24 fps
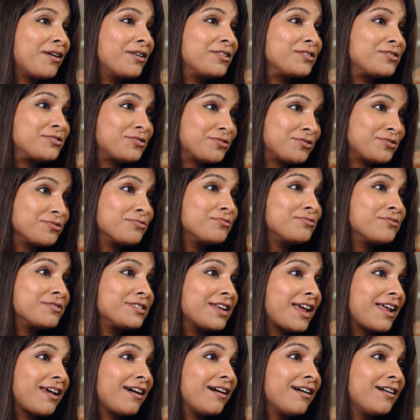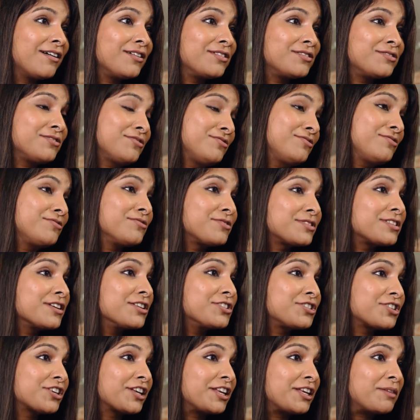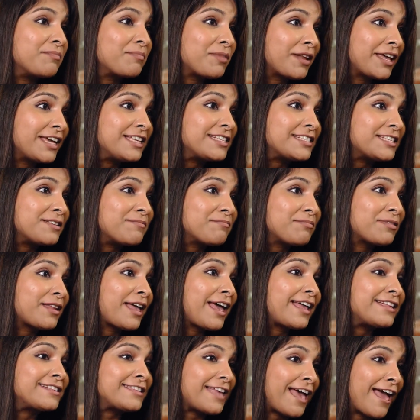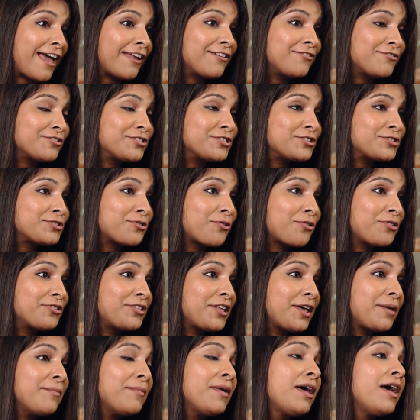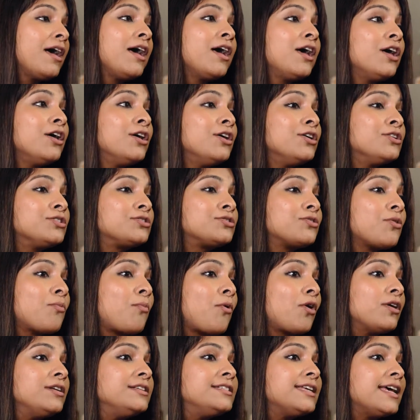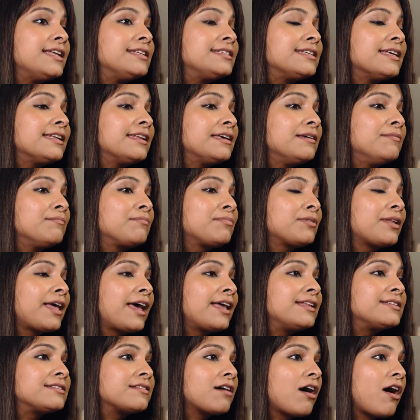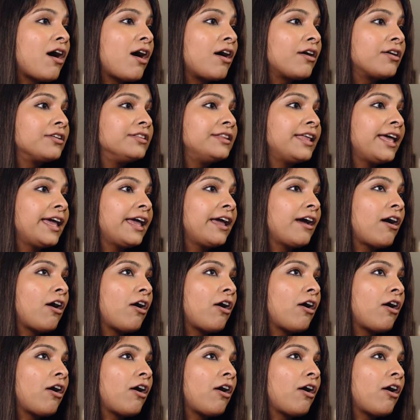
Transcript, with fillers: uh, to do uh, to surgically place implants and restore them. So what dental implants are, they